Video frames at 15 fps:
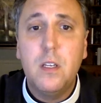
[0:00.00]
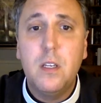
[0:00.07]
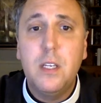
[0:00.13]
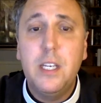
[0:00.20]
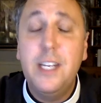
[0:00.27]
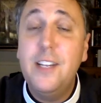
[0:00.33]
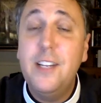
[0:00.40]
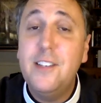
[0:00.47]

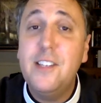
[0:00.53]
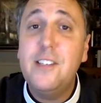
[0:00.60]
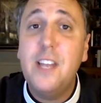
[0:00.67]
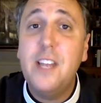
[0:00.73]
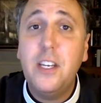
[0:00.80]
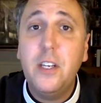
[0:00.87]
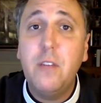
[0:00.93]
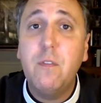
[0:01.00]
It is
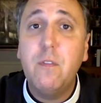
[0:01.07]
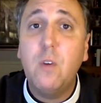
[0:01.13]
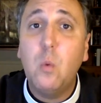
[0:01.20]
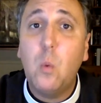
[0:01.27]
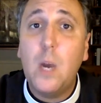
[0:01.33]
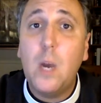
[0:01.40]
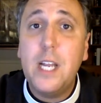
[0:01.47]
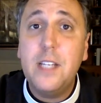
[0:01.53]
intended for
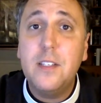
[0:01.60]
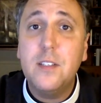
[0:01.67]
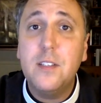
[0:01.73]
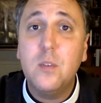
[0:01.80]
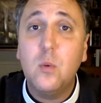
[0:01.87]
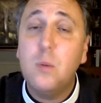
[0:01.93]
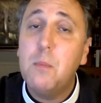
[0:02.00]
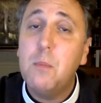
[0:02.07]
white
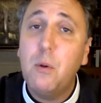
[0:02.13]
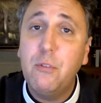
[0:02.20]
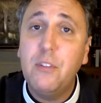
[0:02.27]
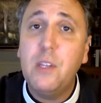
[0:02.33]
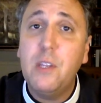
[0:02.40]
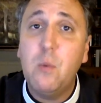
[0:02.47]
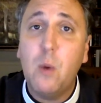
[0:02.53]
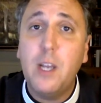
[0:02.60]
or mostly
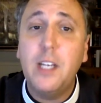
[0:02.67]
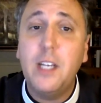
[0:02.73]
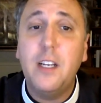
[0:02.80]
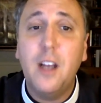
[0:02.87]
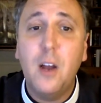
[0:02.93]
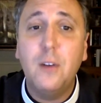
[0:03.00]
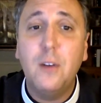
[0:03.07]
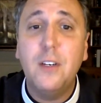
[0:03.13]
white
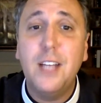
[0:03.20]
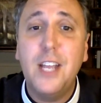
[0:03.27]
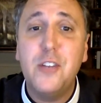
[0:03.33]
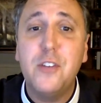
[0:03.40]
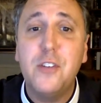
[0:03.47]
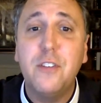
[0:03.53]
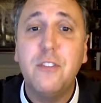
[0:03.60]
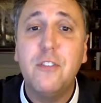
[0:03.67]

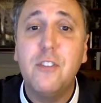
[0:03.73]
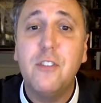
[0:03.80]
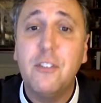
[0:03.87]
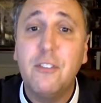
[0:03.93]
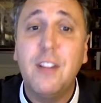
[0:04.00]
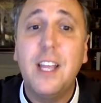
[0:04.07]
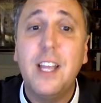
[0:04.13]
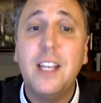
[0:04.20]
congregations
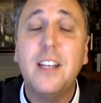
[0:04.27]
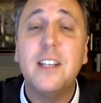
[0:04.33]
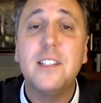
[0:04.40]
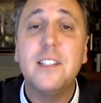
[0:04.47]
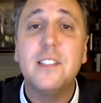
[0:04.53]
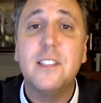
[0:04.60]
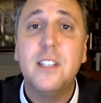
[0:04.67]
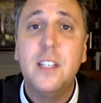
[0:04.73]
just like
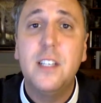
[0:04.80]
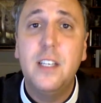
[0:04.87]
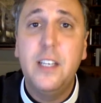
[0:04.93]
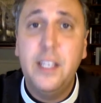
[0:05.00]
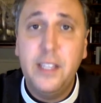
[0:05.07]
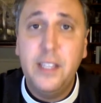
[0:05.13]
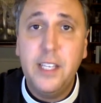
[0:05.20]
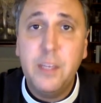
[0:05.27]
us
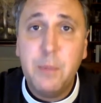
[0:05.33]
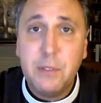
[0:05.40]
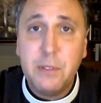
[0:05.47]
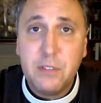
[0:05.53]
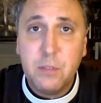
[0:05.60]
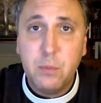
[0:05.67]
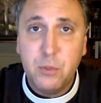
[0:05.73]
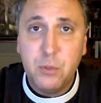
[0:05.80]
in the
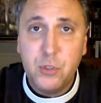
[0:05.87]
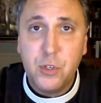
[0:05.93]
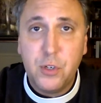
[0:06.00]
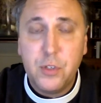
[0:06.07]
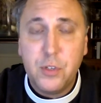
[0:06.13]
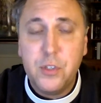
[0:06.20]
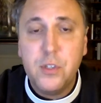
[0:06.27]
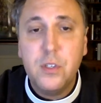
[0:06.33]
Episcopal
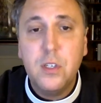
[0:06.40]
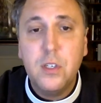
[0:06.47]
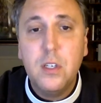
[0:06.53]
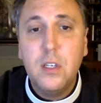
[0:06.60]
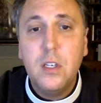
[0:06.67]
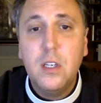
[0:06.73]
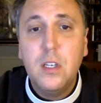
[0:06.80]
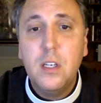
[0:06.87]
Church.
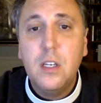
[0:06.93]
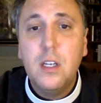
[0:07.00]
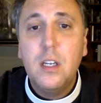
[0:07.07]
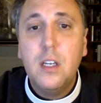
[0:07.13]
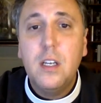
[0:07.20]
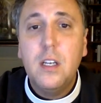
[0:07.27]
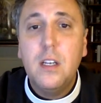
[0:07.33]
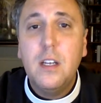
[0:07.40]

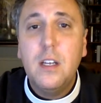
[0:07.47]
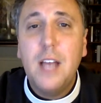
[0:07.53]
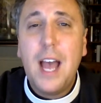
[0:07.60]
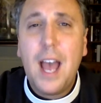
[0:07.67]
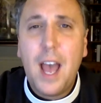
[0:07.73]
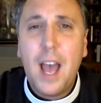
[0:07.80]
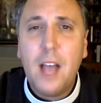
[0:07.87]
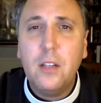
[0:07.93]

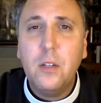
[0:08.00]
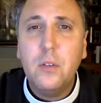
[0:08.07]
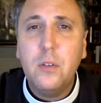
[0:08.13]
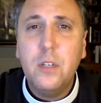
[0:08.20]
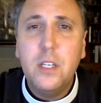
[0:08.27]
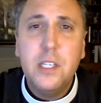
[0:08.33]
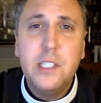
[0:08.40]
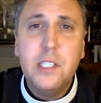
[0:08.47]
A hallowed,
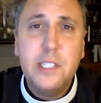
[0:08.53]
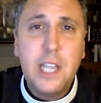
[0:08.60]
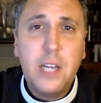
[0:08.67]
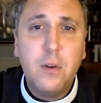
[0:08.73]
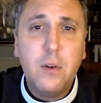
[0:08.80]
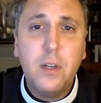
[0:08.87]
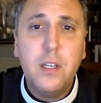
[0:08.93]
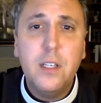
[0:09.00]

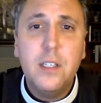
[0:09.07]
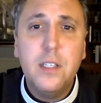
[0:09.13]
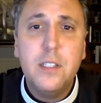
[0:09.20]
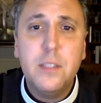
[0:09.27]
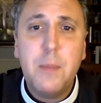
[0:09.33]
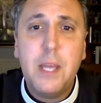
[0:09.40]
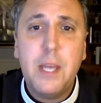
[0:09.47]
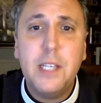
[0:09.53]
sacred
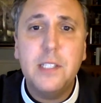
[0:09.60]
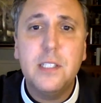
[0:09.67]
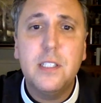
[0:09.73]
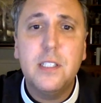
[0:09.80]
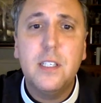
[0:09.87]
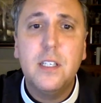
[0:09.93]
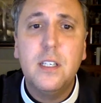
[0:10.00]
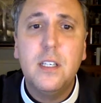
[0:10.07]
space
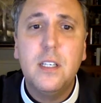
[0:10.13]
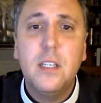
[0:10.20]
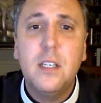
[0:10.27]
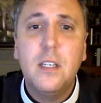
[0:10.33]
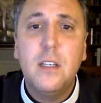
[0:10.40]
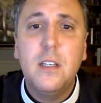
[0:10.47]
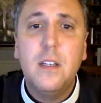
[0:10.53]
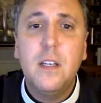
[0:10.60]

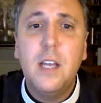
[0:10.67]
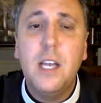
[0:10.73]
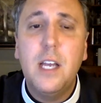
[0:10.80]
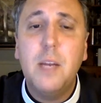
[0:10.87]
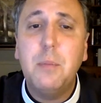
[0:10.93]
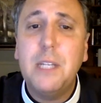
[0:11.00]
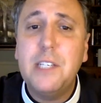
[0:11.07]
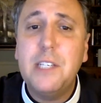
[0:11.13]
and a
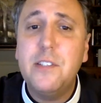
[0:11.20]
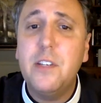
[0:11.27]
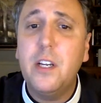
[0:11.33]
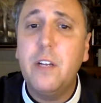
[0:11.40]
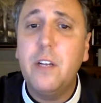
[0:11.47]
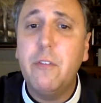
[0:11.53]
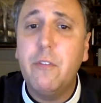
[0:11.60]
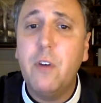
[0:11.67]
place to
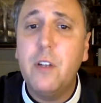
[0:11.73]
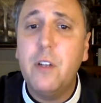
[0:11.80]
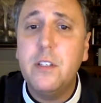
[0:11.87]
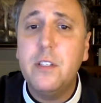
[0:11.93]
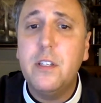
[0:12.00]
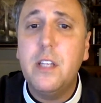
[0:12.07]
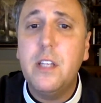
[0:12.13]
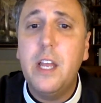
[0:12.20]
confront
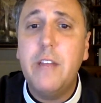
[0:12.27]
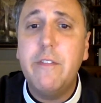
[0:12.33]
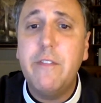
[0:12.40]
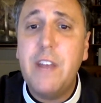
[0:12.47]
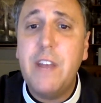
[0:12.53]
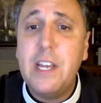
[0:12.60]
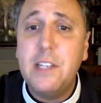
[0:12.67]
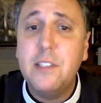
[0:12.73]
and
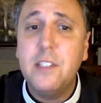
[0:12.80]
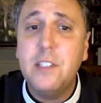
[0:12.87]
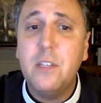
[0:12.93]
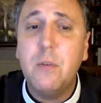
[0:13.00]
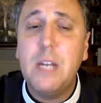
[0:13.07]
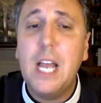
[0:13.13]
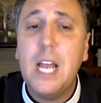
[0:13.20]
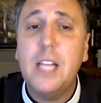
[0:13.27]
face the
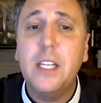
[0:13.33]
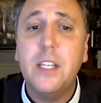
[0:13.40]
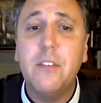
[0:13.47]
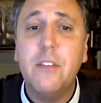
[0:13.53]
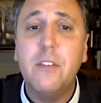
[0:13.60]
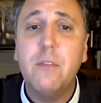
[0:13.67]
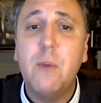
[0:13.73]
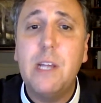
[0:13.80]
realities
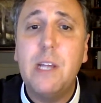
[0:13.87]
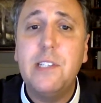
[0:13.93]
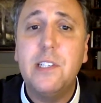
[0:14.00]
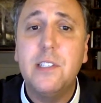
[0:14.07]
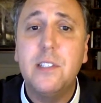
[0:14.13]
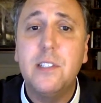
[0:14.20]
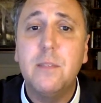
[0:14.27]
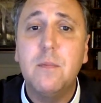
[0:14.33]
of
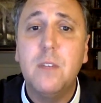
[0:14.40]
racism,